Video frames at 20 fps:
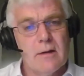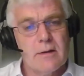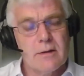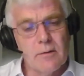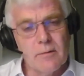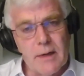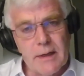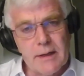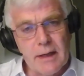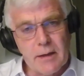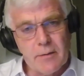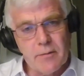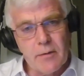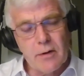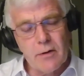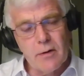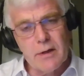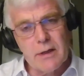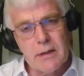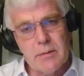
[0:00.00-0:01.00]
So we think
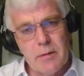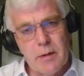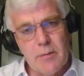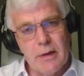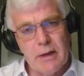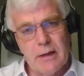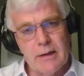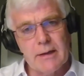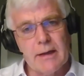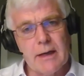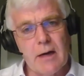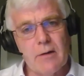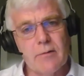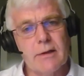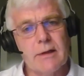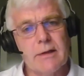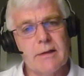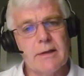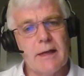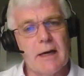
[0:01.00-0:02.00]
we're going to be building
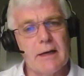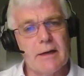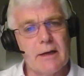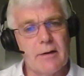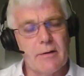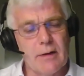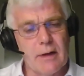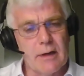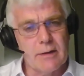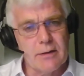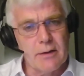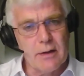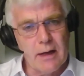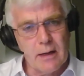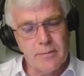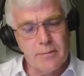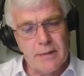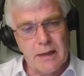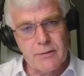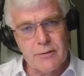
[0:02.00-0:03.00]
out into that area to
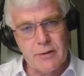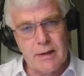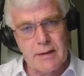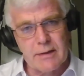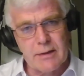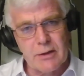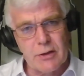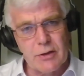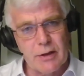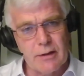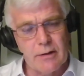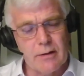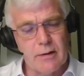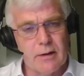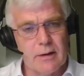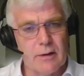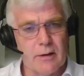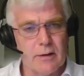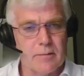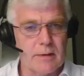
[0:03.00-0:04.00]
help that transition.
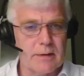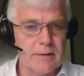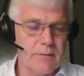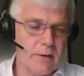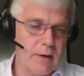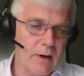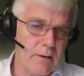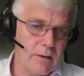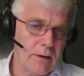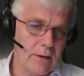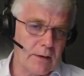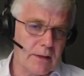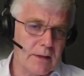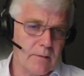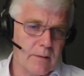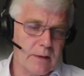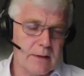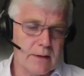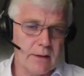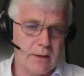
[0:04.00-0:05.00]
In other words, for our
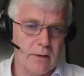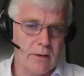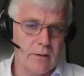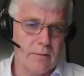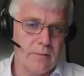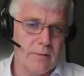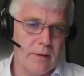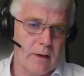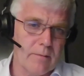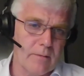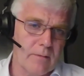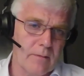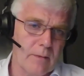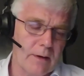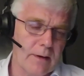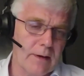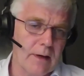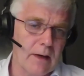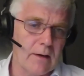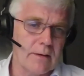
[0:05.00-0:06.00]
customers to go from
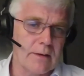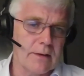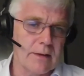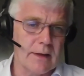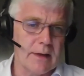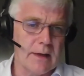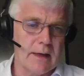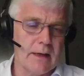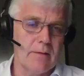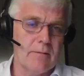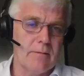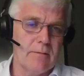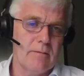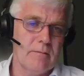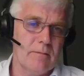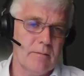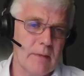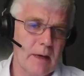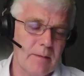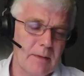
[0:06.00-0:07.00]
where they are today,
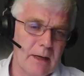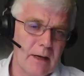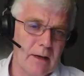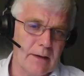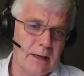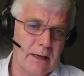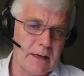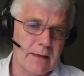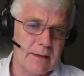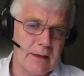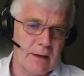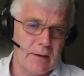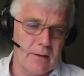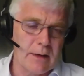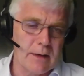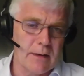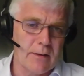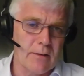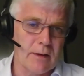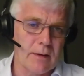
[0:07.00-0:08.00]
maybe not
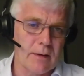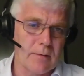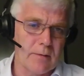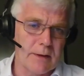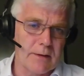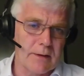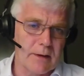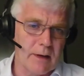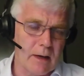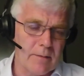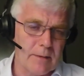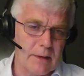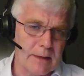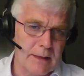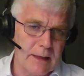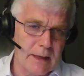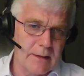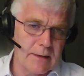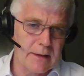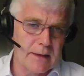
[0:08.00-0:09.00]
necessarily knowing what their carbon
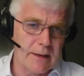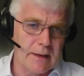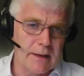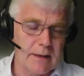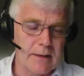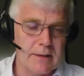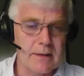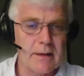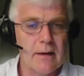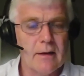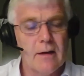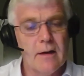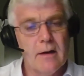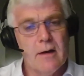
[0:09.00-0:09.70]
intensity is,